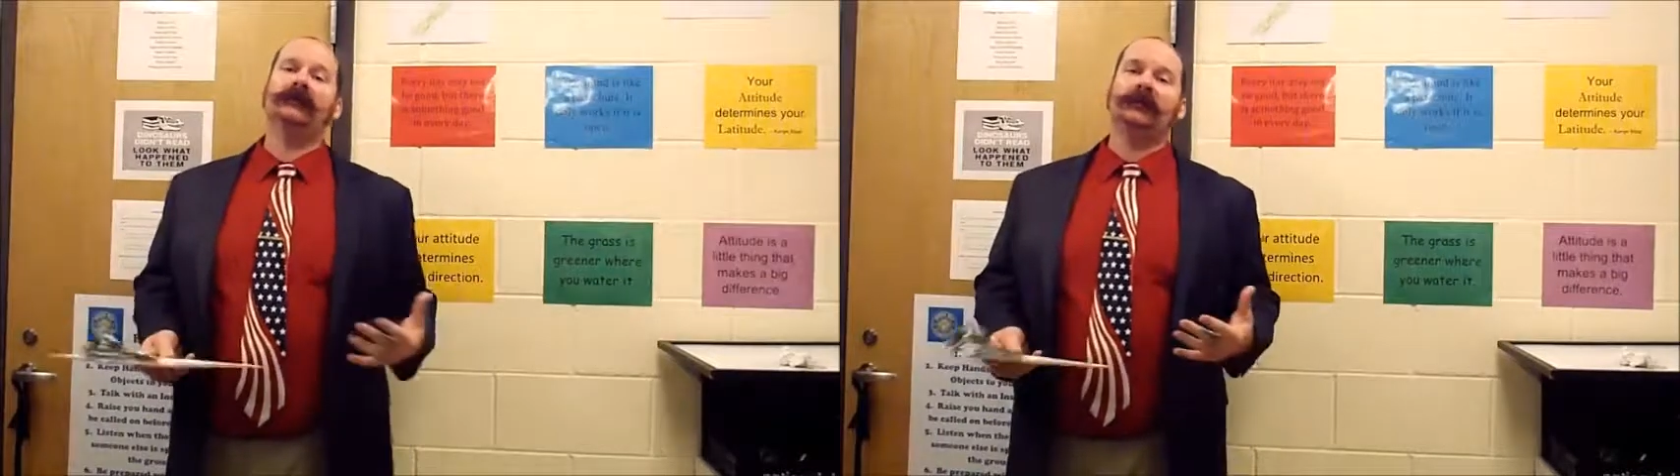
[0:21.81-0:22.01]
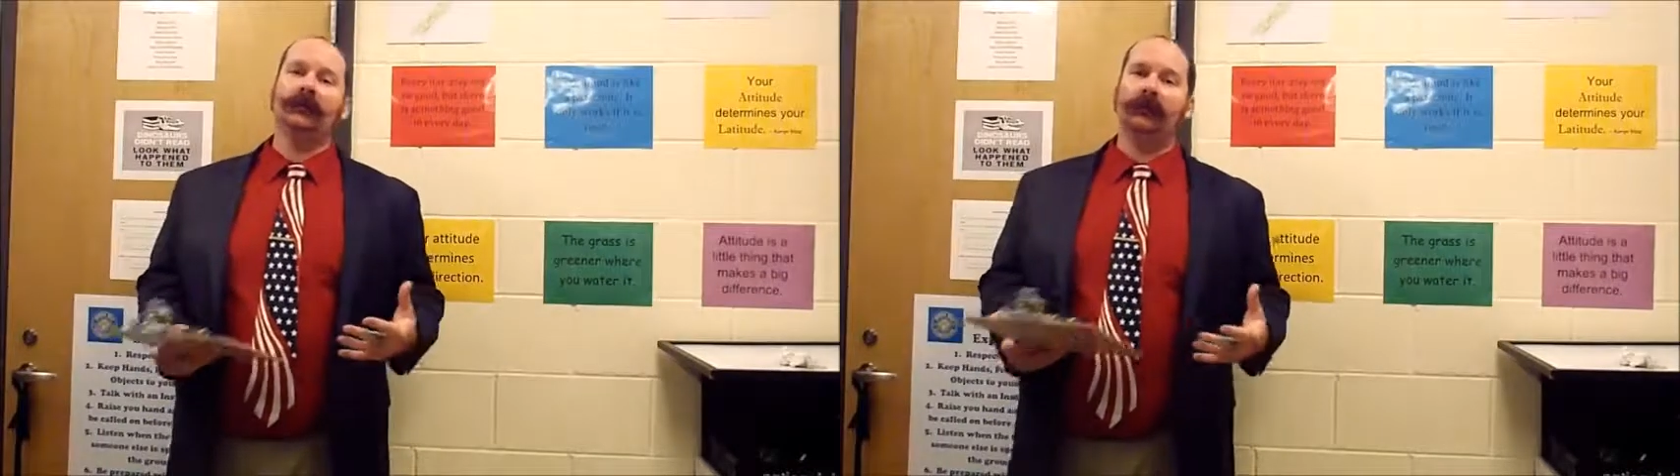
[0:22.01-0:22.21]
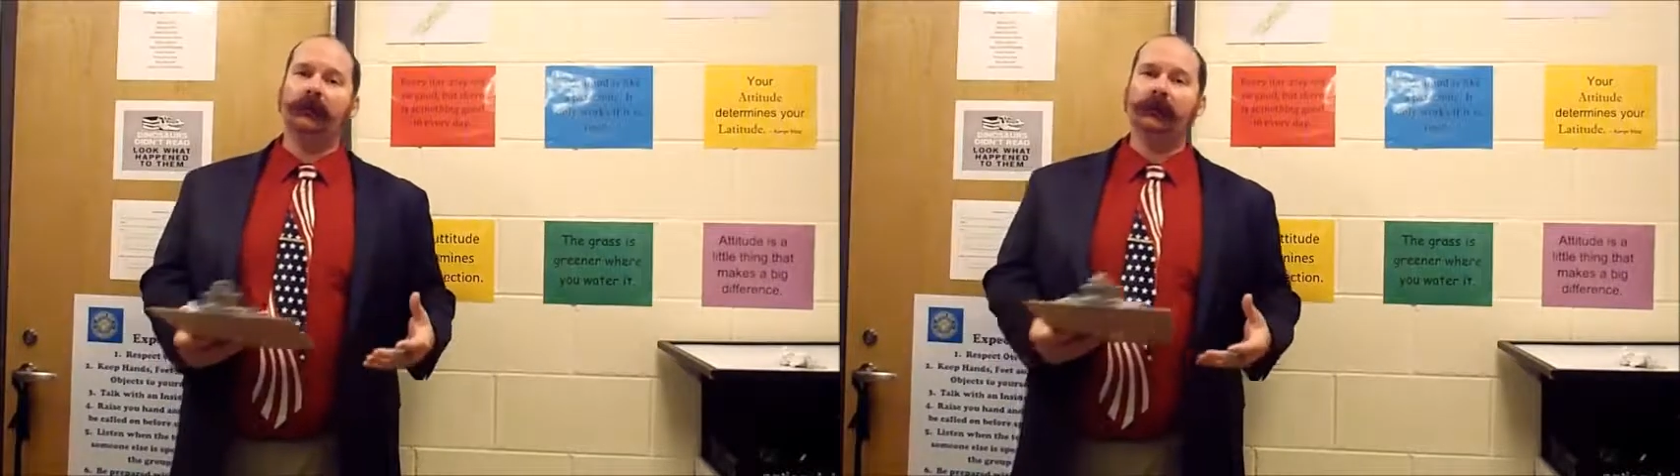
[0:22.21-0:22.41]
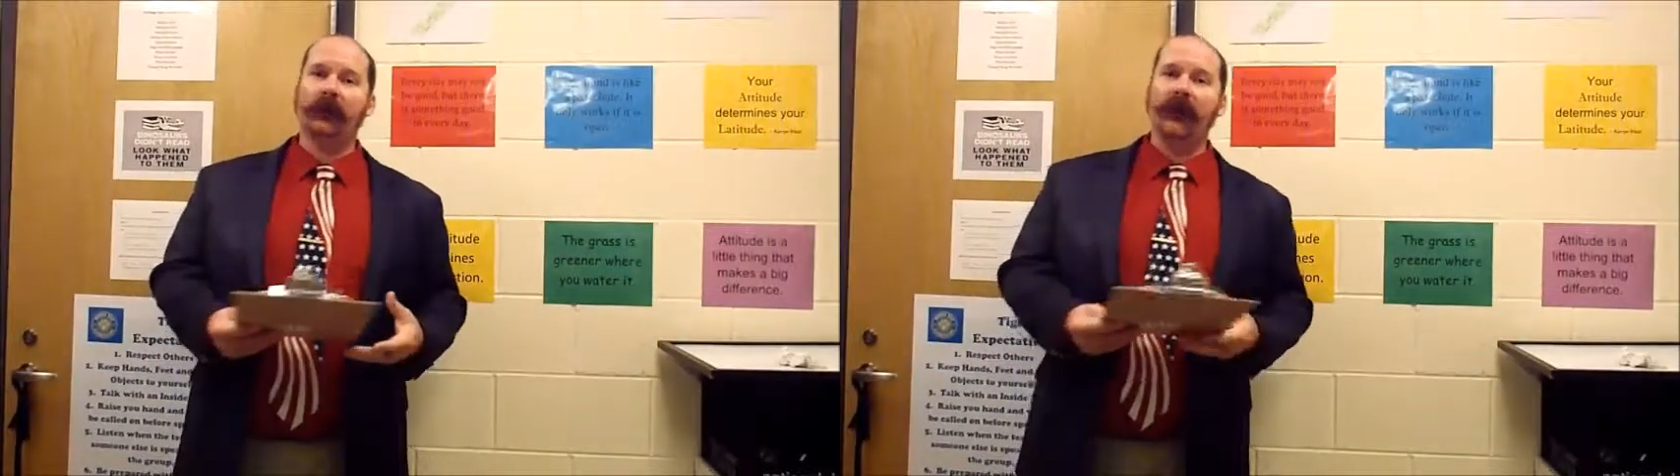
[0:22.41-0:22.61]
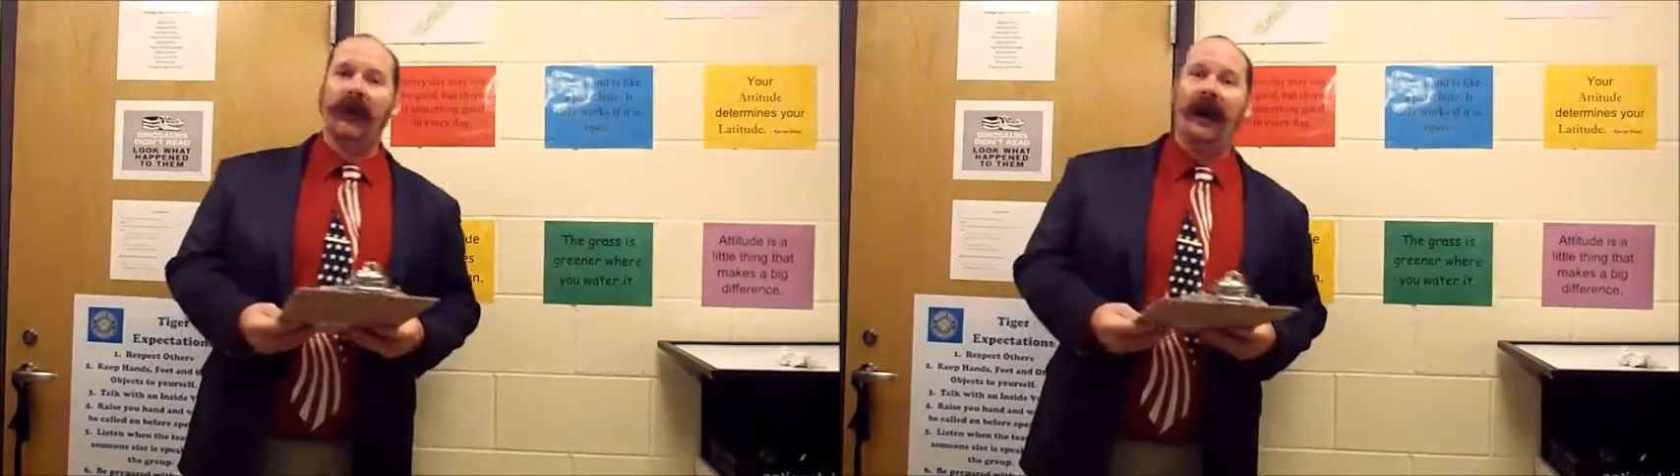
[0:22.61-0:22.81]
school,
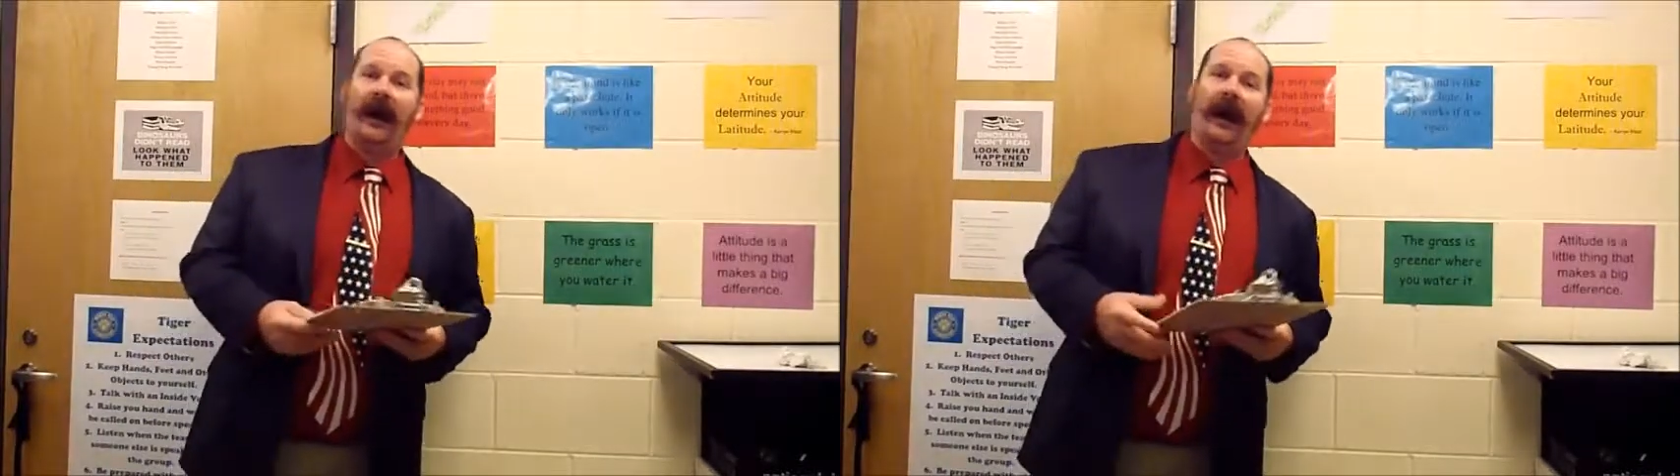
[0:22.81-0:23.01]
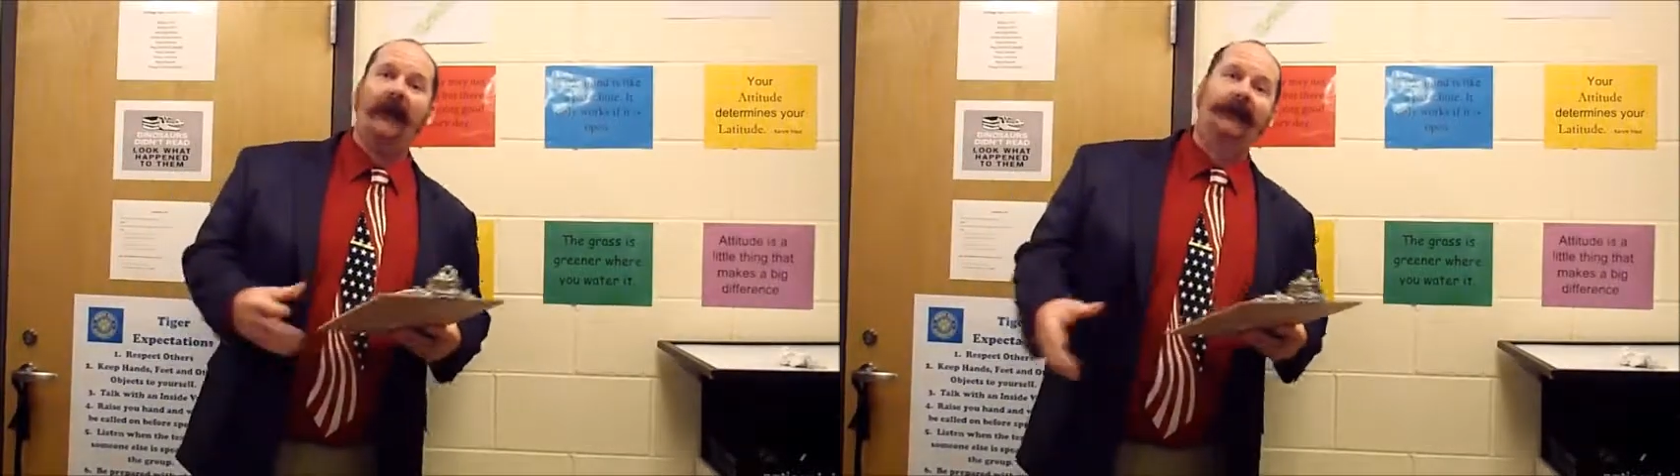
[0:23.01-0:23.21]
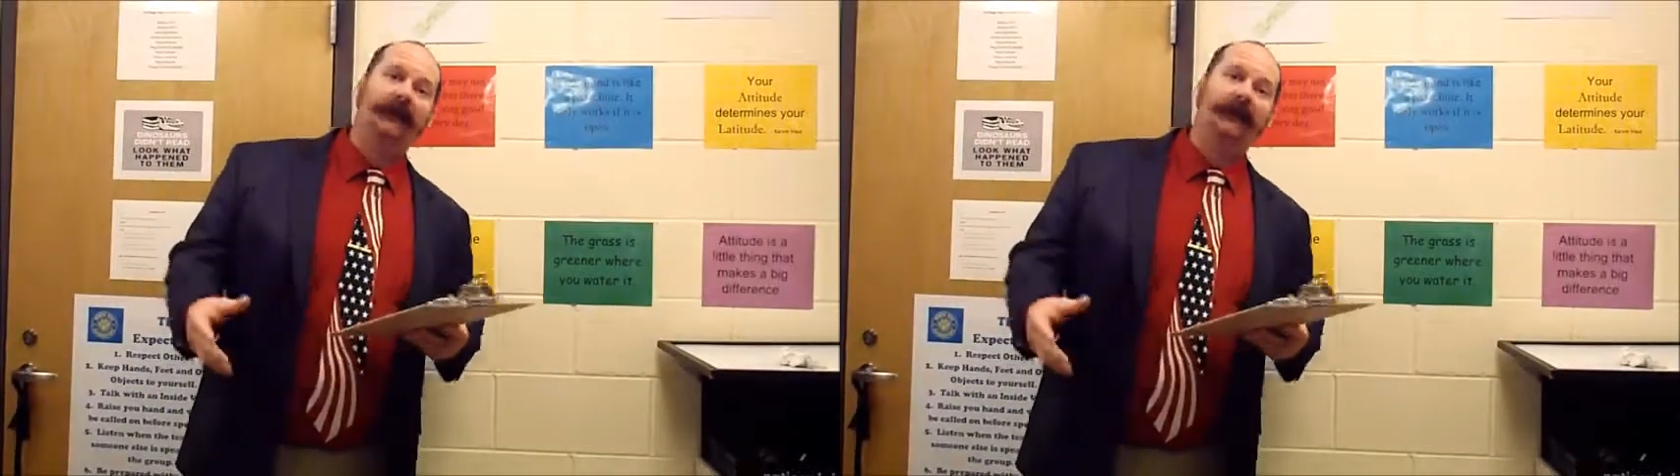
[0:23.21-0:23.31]
I have to